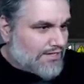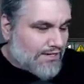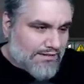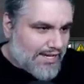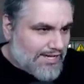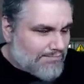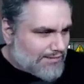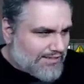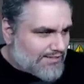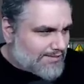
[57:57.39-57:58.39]
Okay, you
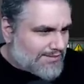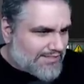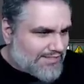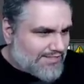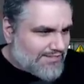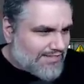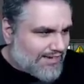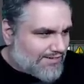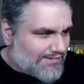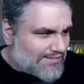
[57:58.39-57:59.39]
paid two, but didn't you?
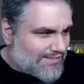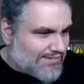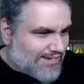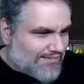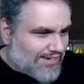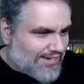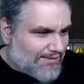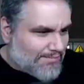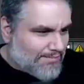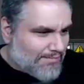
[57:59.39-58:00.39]
I don't know what's going on right
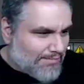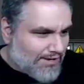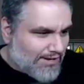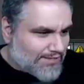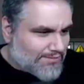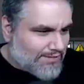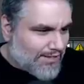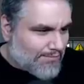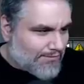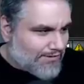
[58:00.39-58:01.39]
now. I'm gonna be honest with you.
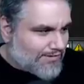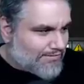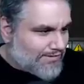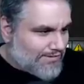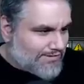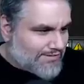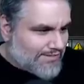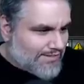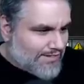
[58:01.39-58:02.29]
I'm real confused.